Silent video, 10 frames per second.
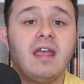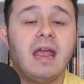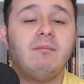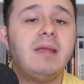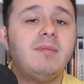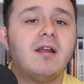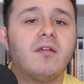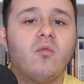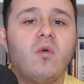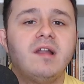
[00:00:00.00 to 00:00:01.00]
and maybe are
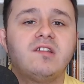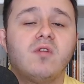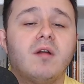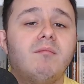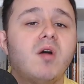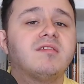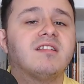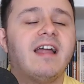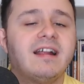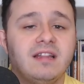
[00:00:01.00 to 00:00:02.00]
the ones who are
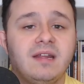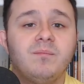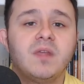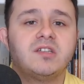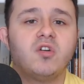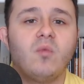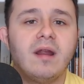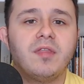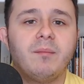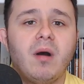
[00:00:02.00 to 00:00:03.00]
most likely to
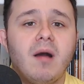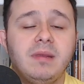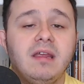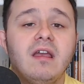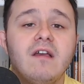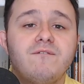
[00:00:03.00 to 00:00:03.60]
wear the poppy,